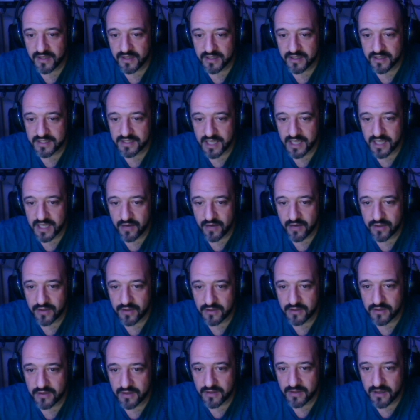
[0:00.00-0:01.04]
See how
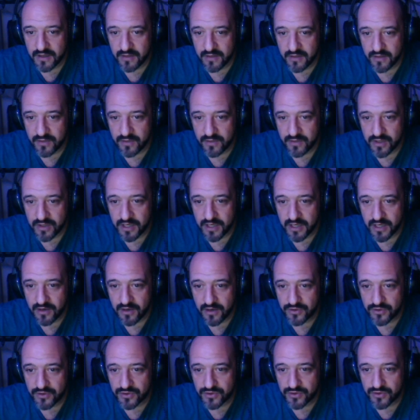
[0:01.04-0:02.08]
when you get
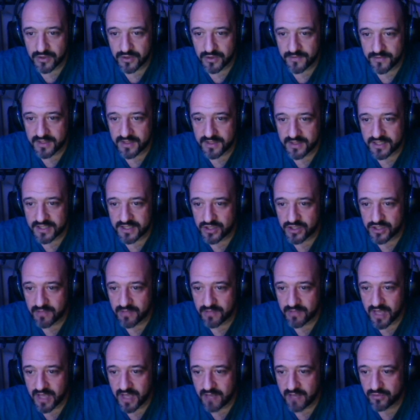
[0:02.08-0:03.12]
close to it, it's actually
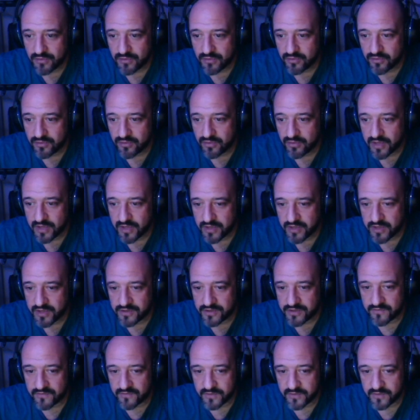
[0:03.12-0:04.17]
able to pull energy
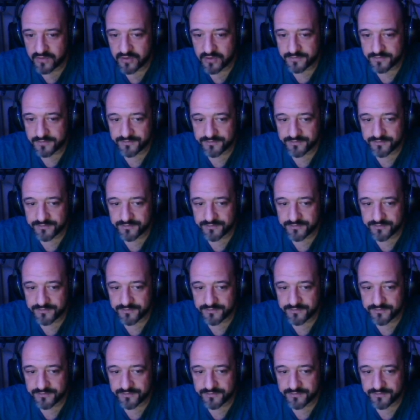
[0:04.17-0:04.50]
from here.